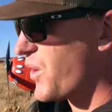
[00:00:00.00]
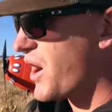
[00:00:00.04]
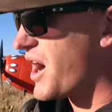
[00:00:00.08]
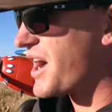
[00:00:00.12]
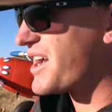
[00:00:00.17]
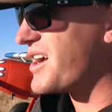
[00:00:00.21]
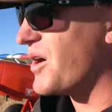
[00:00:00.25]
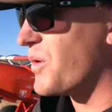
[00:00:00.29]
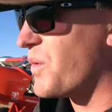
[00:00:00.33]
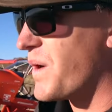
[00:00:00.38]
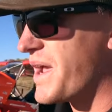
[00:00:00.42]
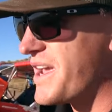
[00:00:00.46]

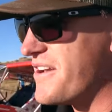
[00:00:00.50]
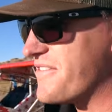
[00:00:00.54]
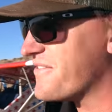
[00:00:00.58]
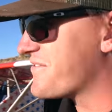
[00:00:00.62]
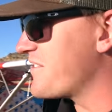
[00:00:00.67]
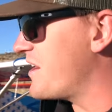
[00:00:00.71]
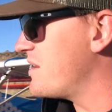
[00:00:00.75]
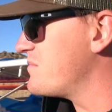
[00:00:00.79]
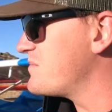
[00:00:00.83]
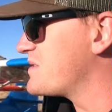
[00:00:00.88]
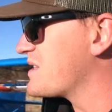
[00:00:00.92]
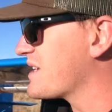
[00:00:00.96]
walk away
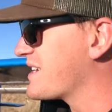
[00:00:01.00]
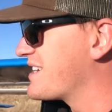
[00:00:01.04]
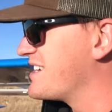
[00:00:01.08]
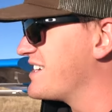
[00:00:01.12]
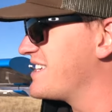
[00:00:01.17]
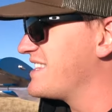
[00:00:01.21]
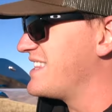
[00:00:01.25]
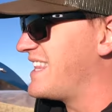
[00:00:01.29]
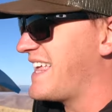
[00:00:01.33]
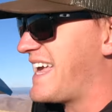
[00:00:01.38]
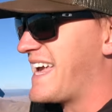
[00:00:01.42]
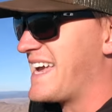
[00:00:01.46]
from is a
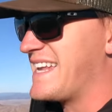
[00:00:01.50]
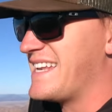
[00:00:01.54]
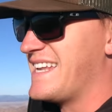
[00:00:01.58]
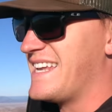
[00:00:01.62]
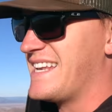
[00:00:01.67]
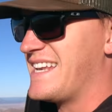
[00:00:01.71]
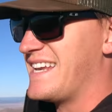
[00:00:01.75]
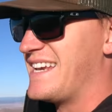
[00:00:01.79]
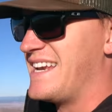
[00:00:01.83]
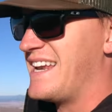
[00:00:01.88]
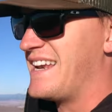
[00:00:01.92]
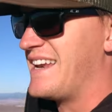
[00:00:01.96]
good
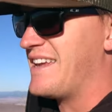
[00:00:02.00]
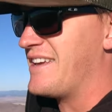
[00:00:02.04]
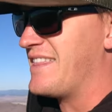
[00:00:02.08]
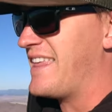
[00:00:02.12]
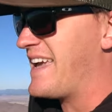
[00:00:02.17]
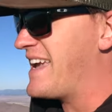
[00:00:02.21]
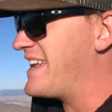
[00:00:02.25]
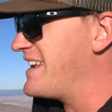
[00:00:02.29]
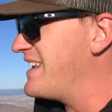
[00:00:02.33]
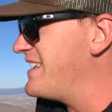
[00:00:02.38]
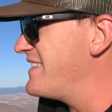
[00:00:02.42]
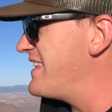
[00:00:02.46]
landing, and any
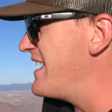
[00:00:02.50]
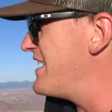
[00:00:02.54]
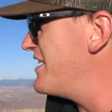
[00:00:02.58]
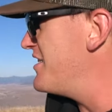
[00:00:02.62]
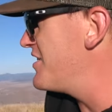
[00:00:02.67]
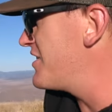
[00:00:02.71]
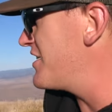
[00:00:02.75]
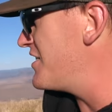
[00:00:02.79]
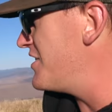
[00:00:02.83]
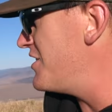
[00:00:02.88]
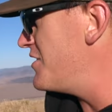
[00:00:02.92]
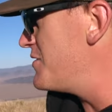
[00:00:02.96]
landing that you can